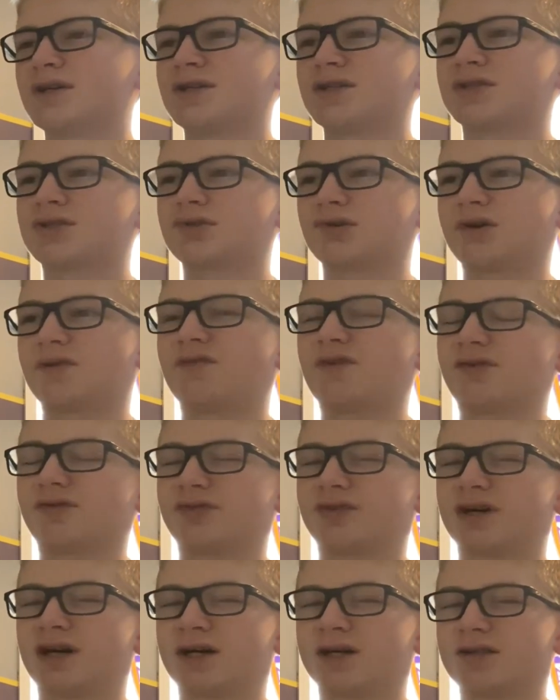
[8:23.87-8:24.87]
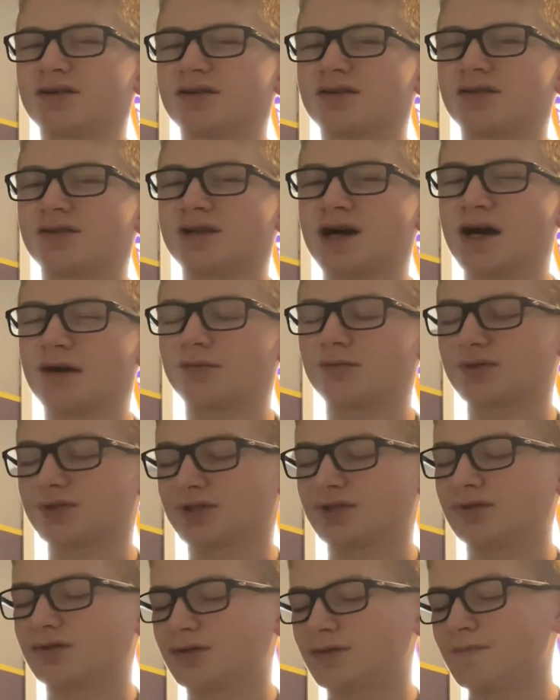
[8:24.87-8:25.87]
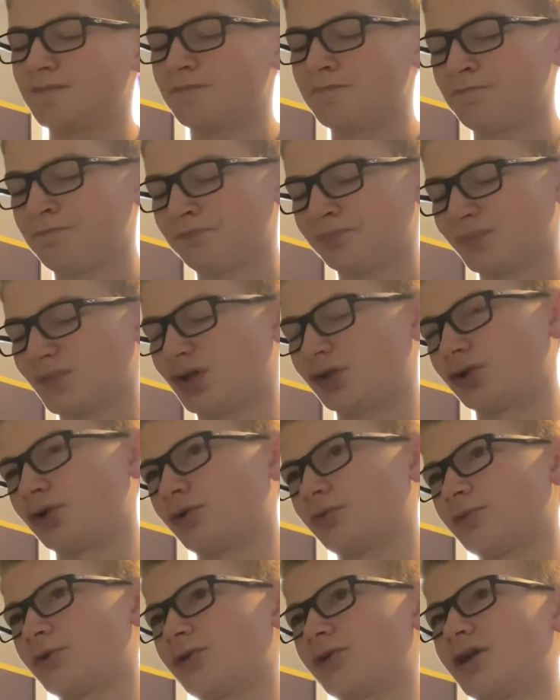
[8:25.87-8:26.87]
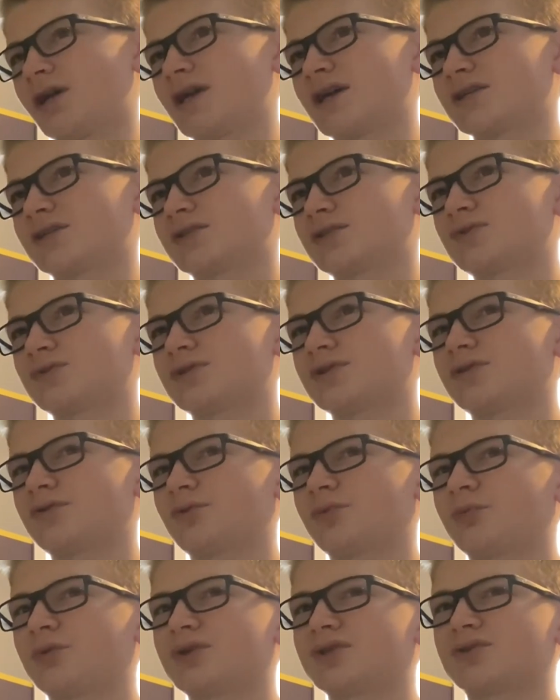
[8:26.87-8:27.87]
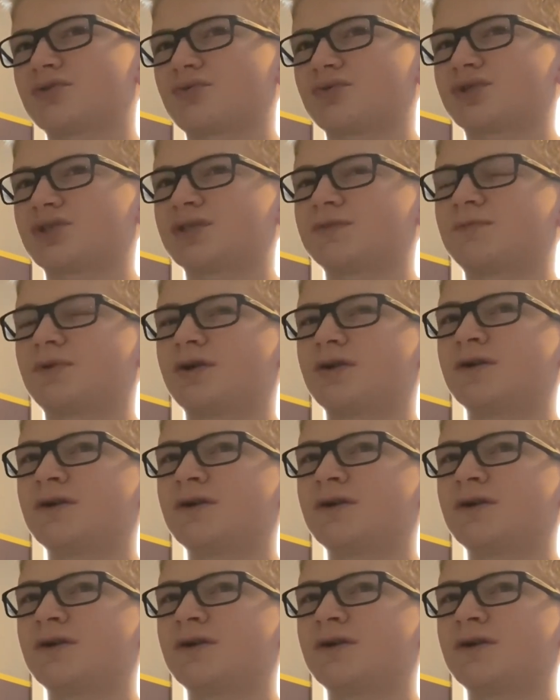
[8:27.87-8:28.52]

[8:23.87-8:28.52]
So I felt that was a little weird, I guess, using your resources. But